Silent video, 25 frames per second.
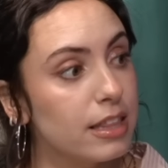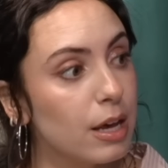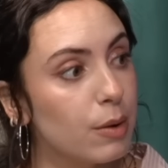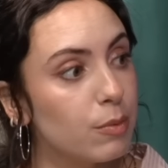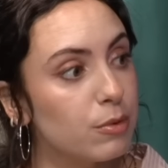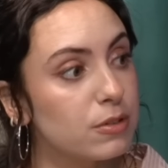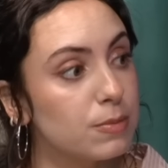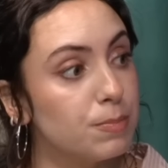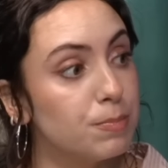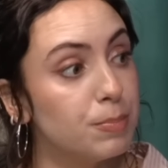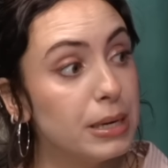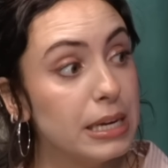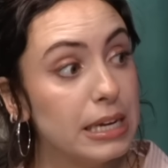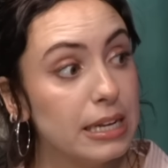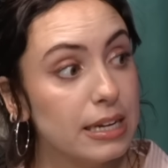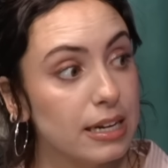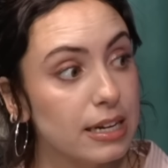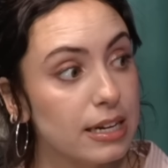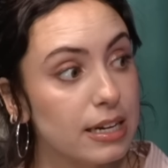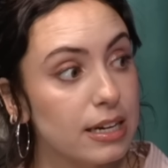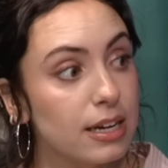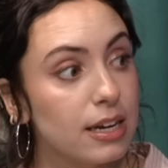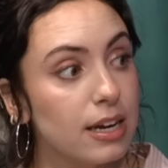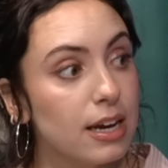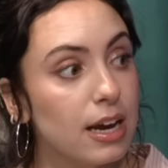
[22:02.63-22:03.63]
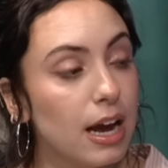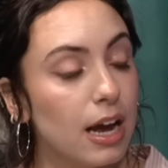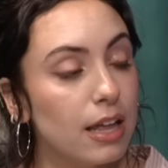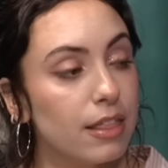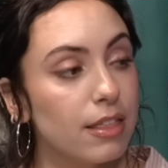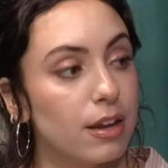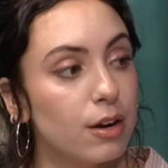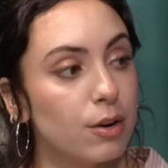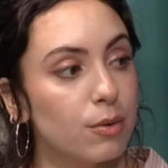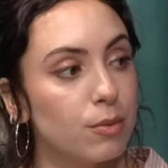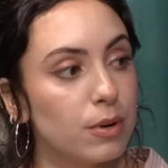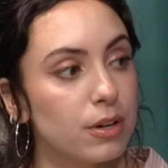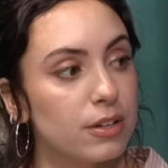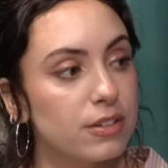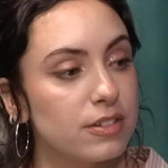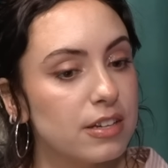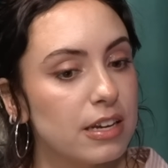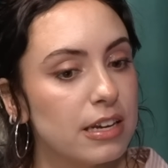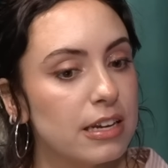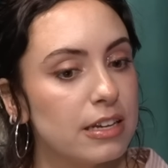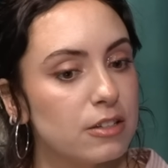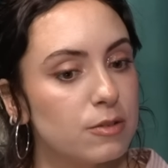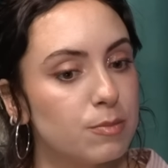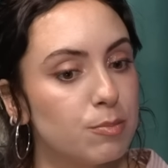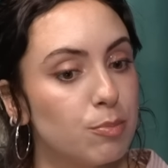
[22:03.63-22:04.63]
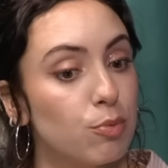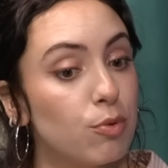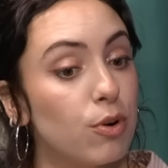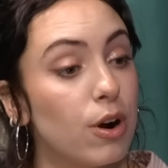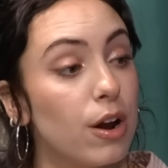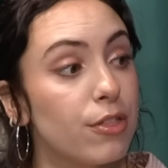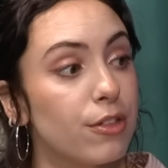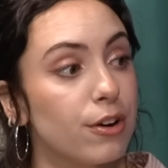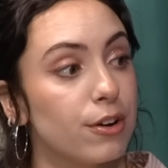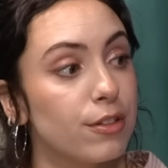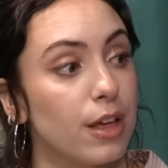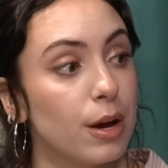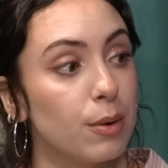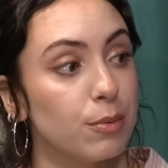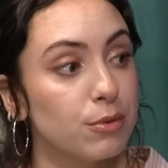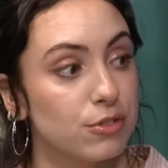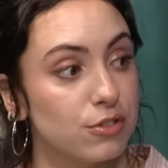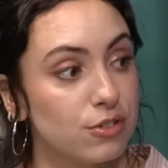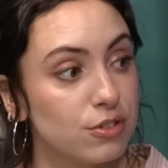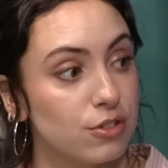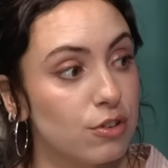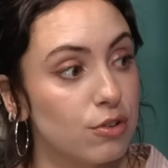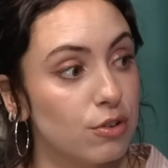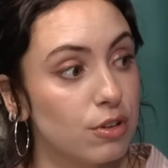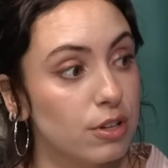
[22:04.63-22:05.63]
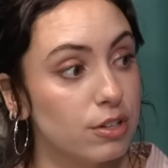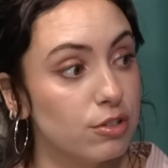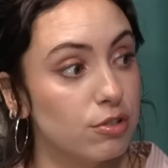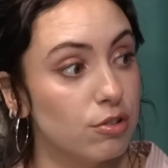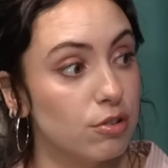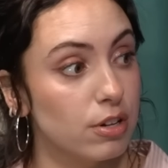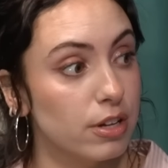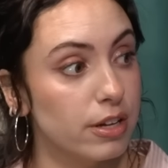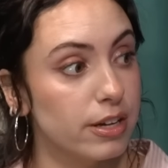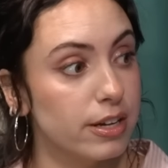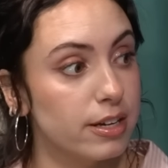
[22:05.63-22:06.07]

that was beating, and then it was his brother that was scootily Was doodling.